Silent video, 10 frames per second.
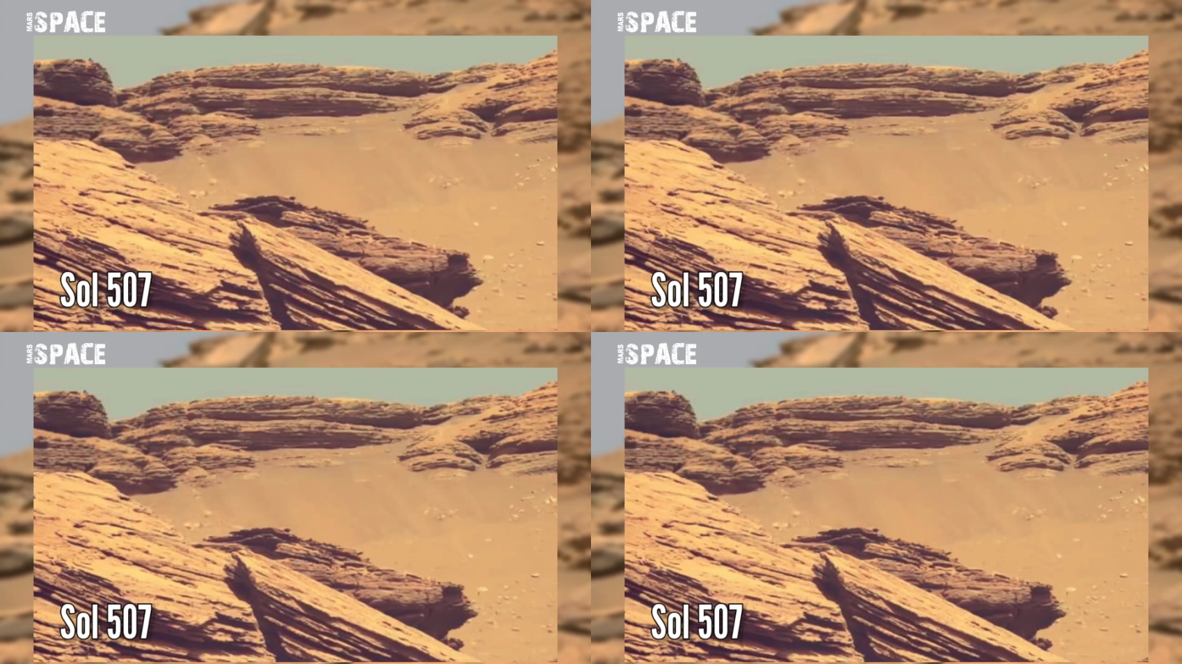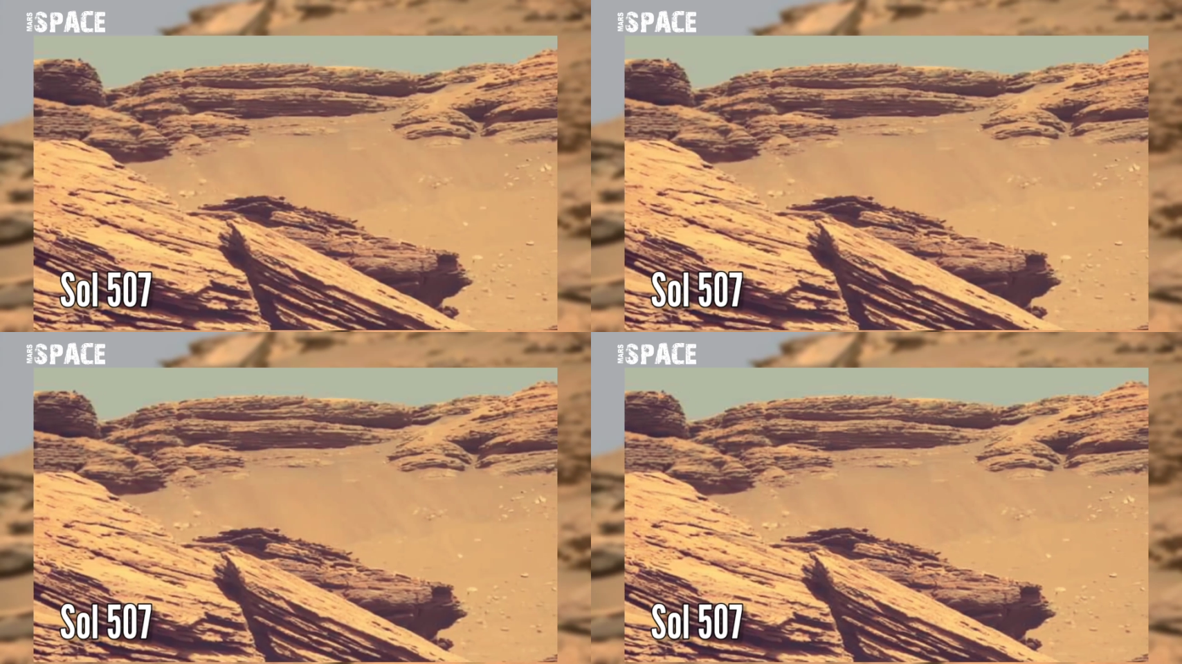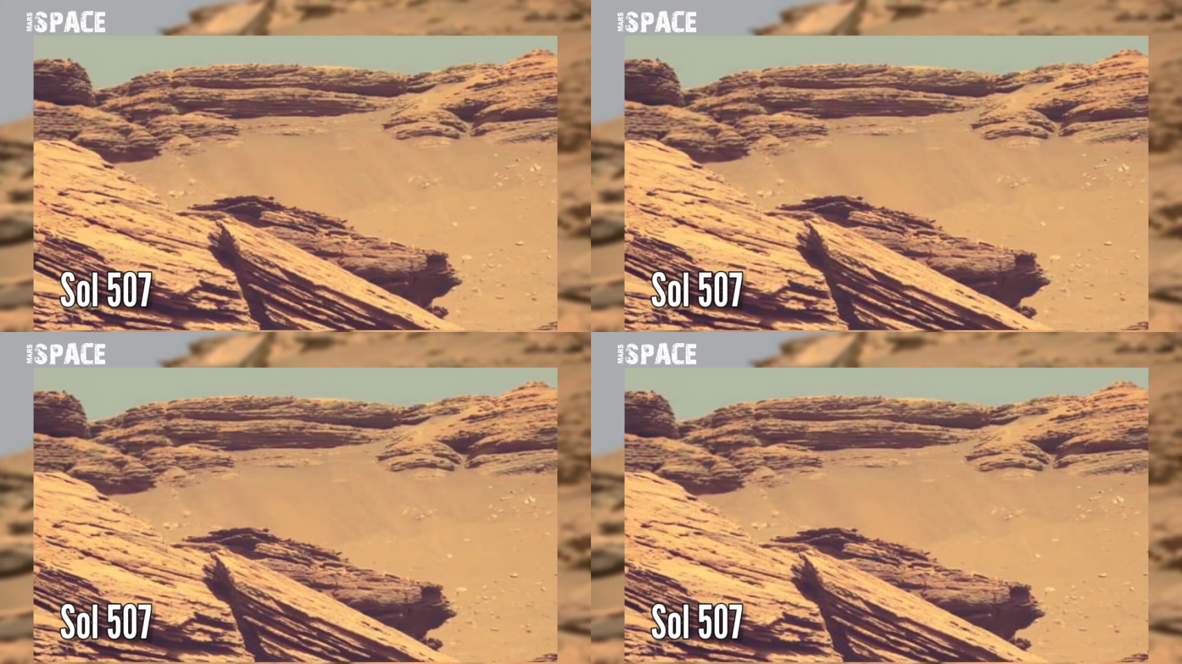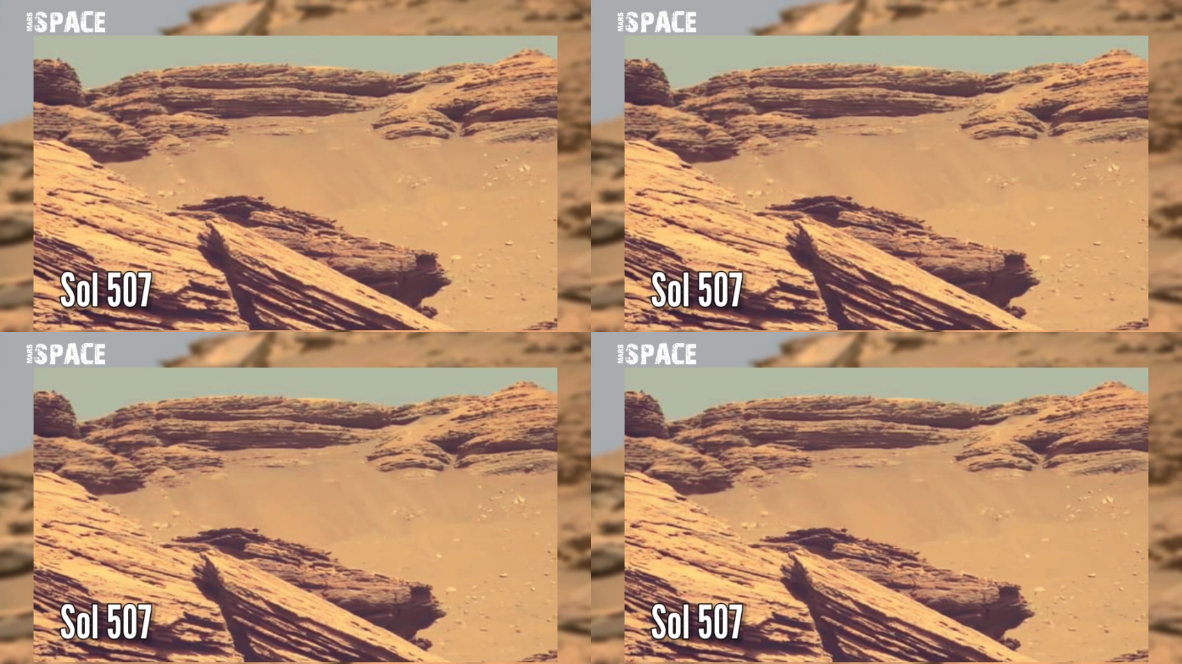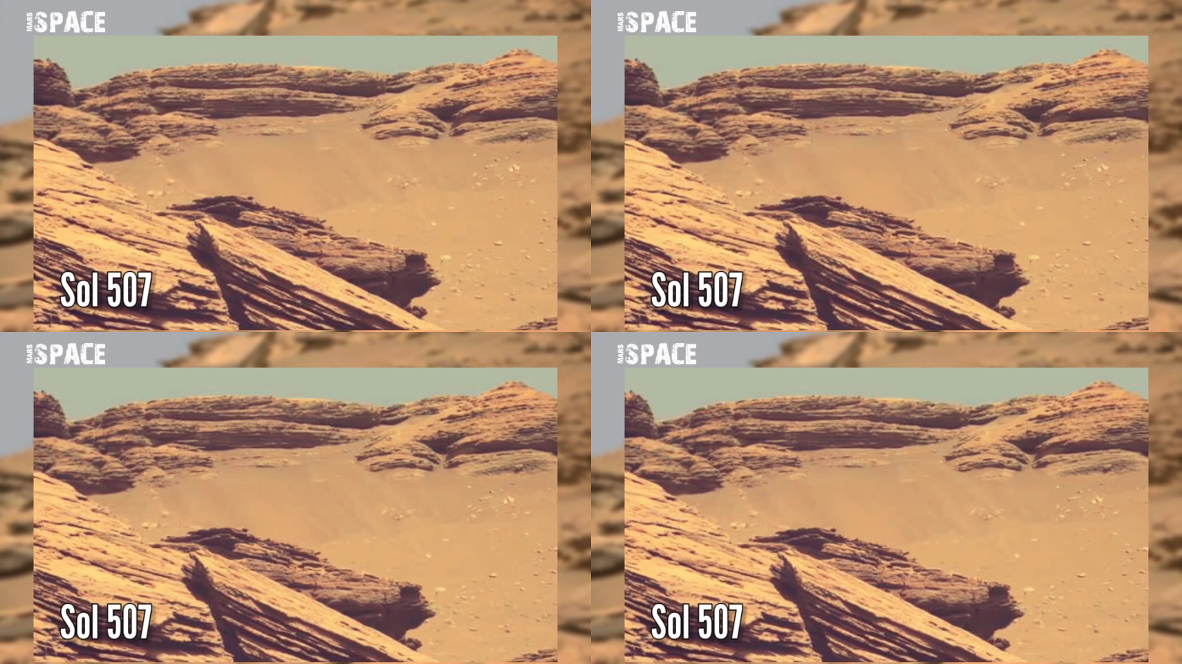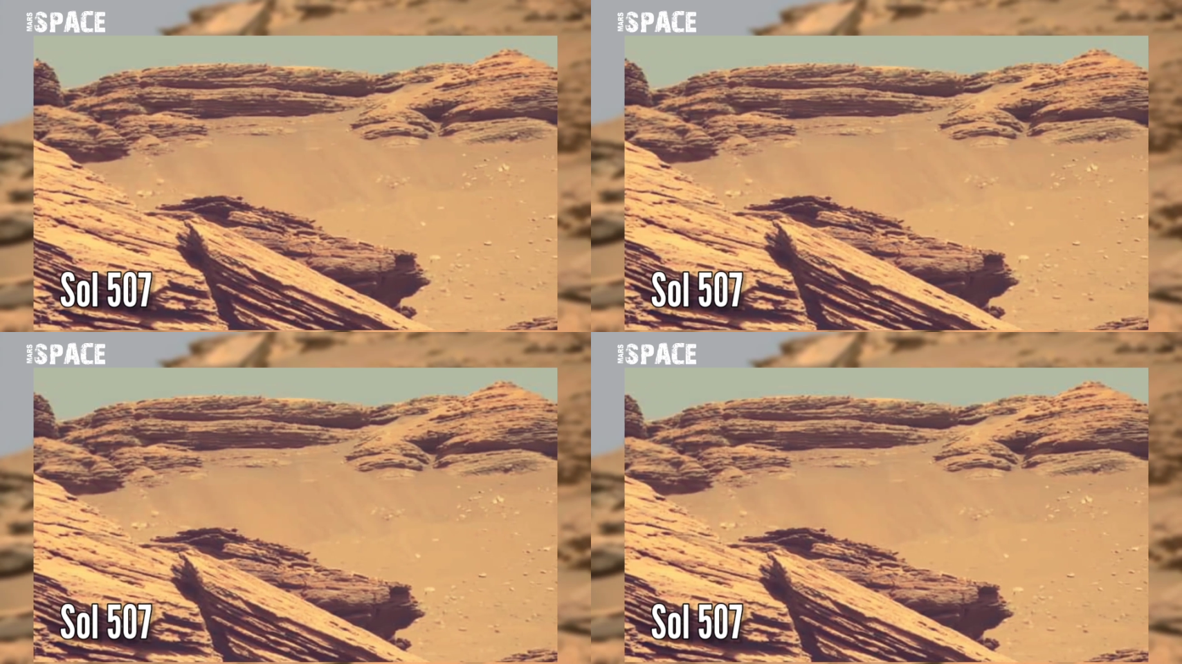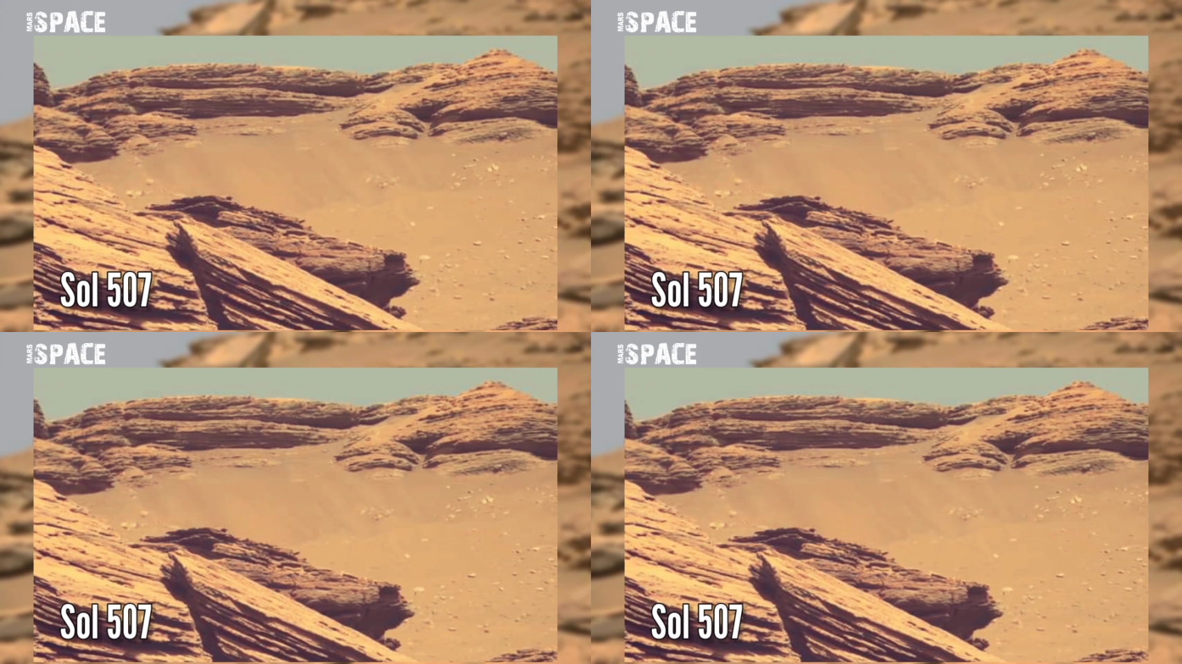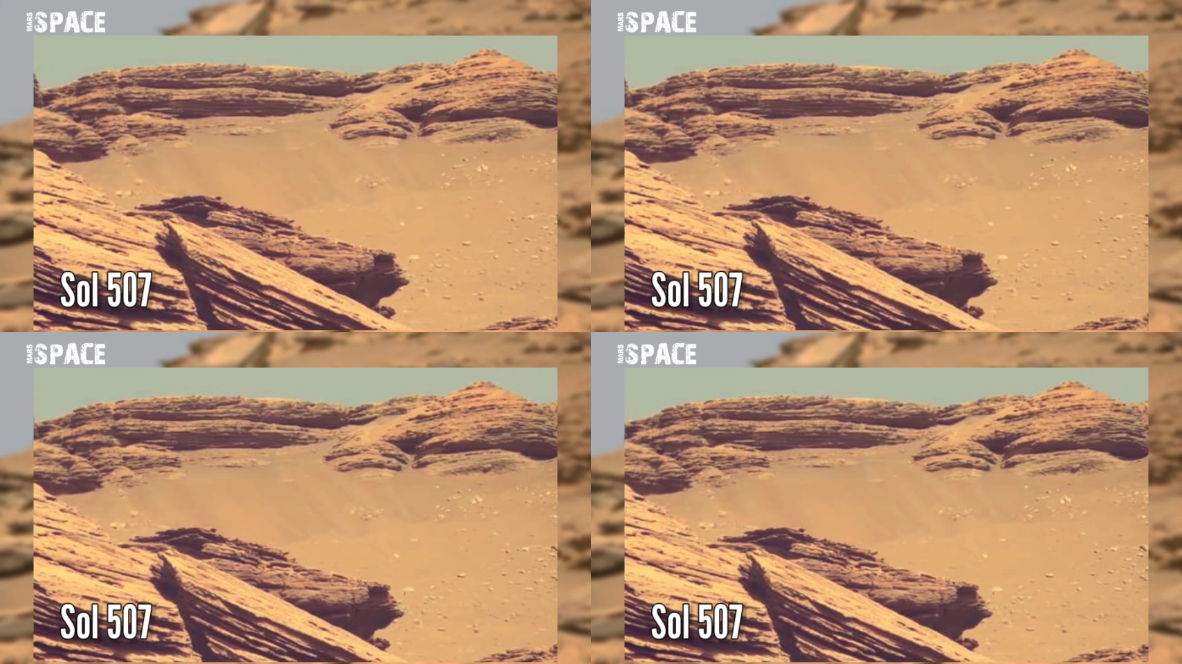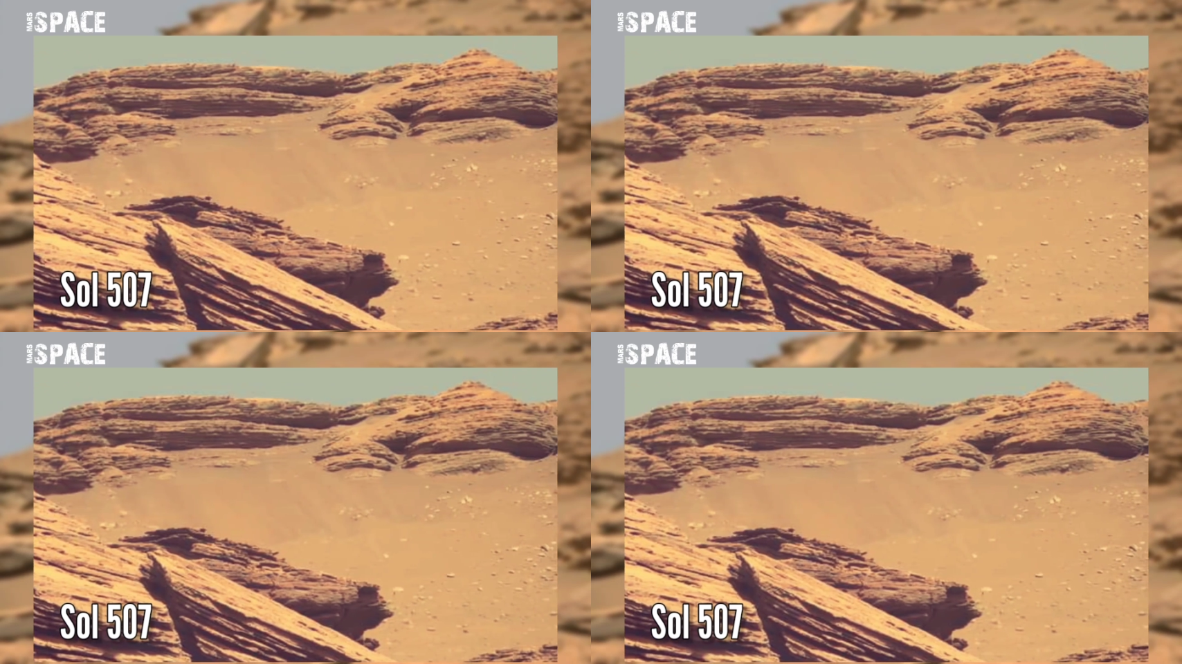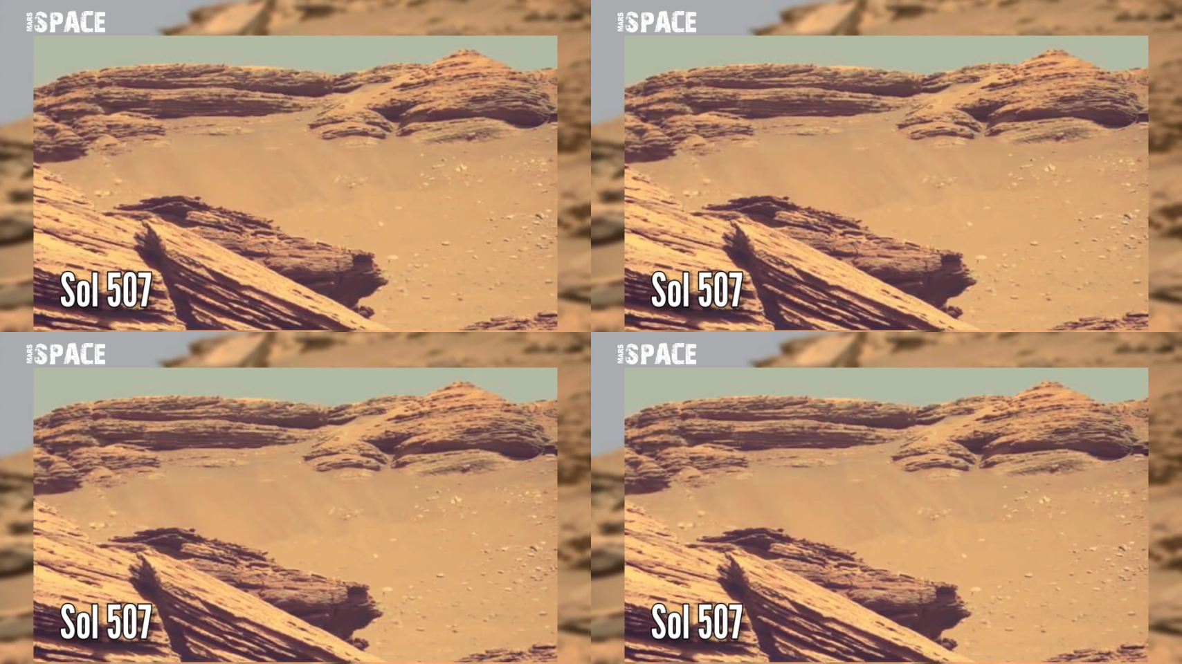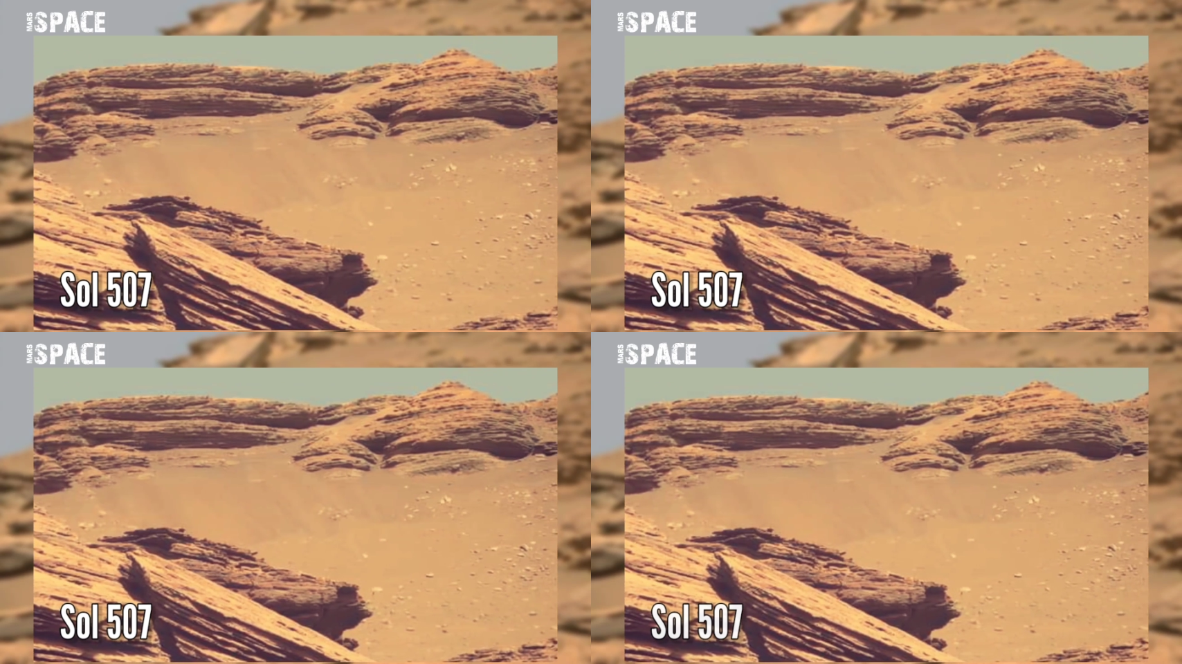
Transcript: (no speaker visible)